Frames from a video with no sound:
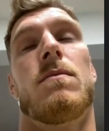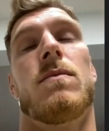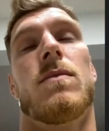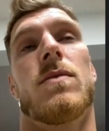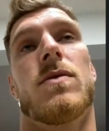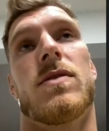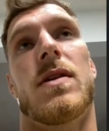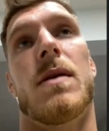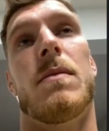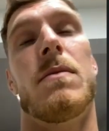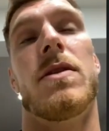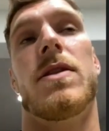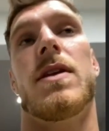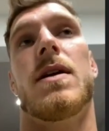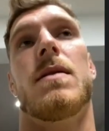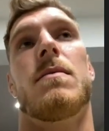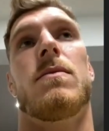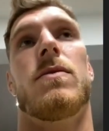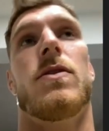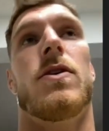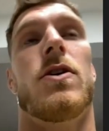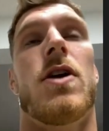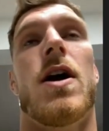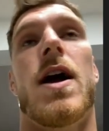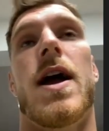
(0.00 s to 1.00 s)
some of them
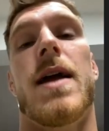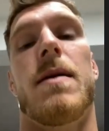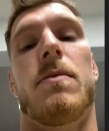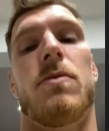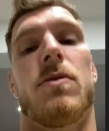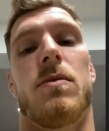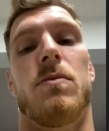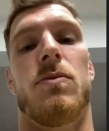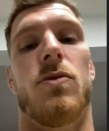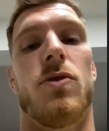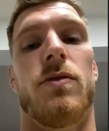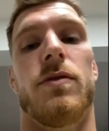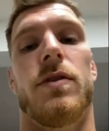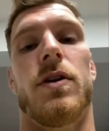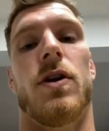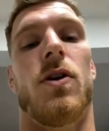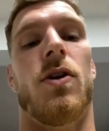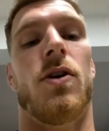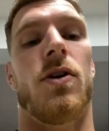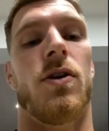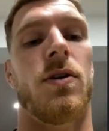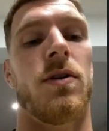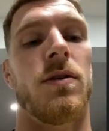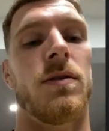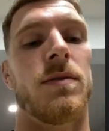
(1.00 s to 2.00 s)
they're not able to move at
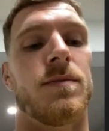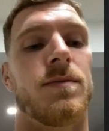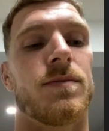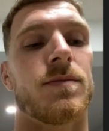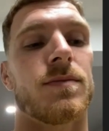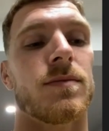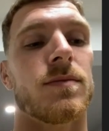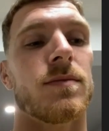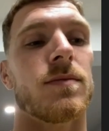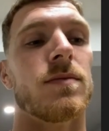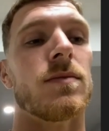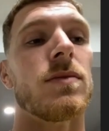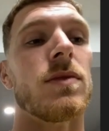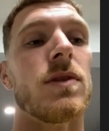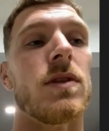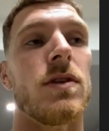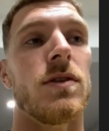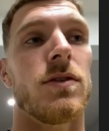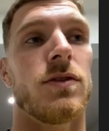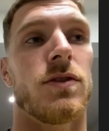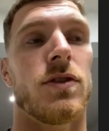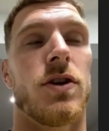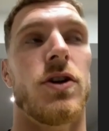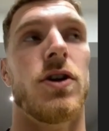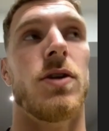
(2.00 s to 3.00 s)
all.
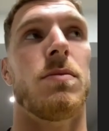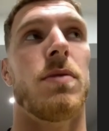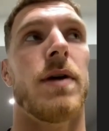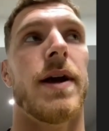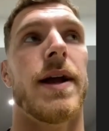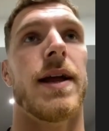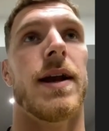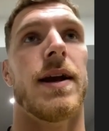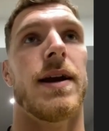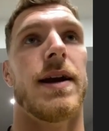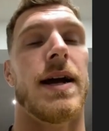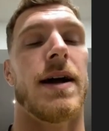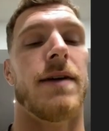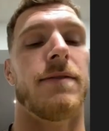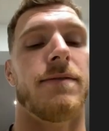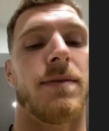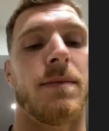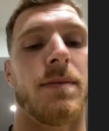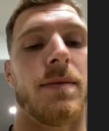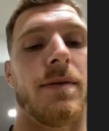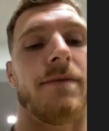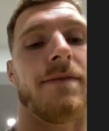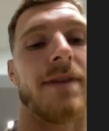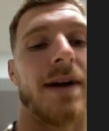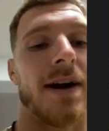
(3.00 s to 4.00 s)
So you're breaking it down
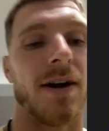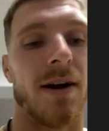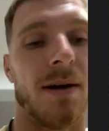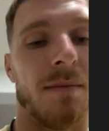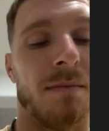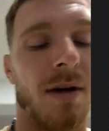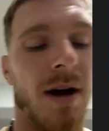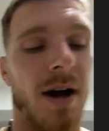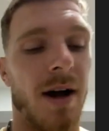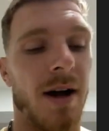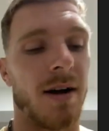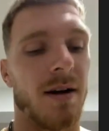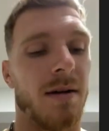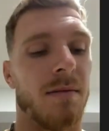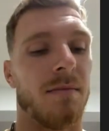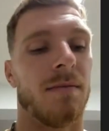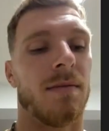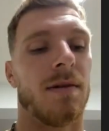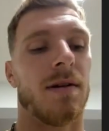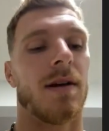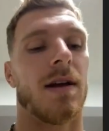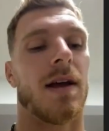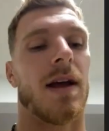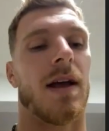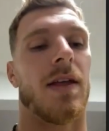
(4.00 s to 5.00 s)
from the very bottom,
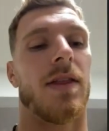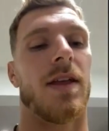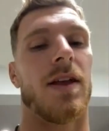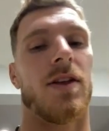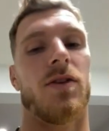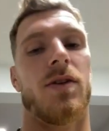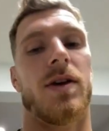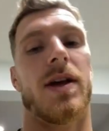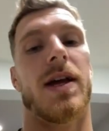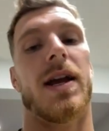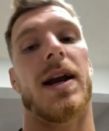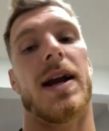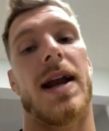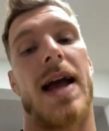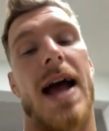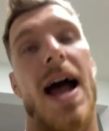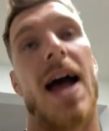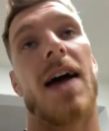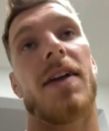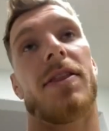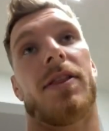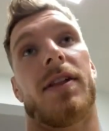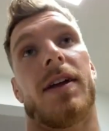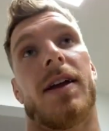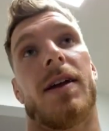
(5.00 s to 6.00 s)
and then you get an
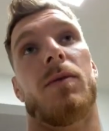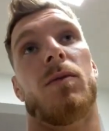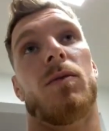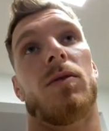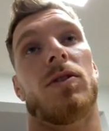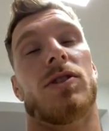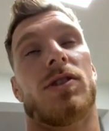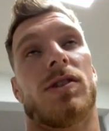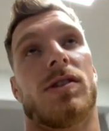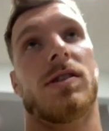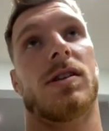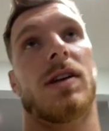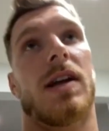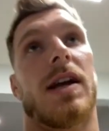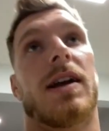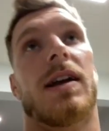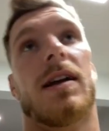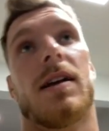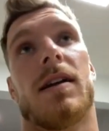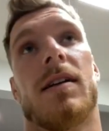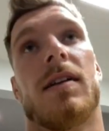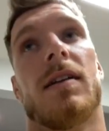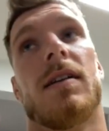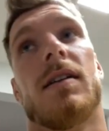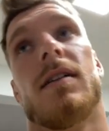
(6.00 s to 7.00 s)
athlete which is
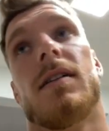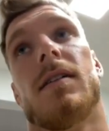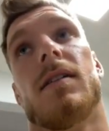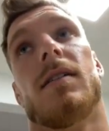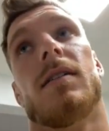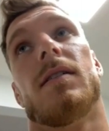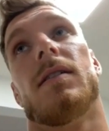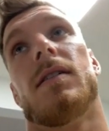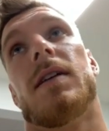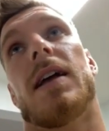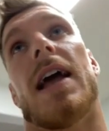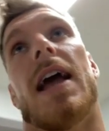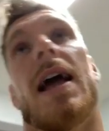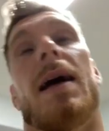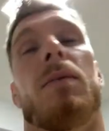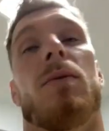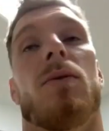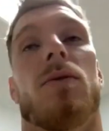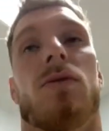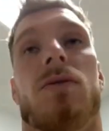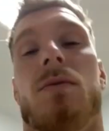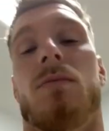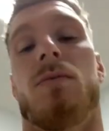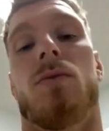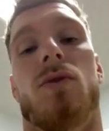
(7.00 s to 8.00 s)
like able
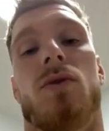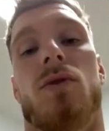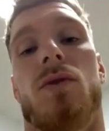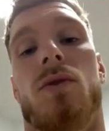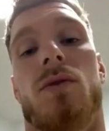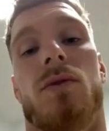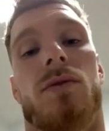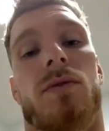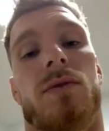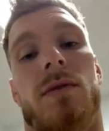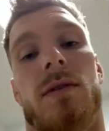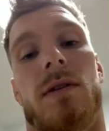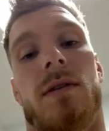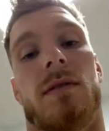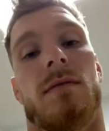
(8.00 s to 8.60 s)
to move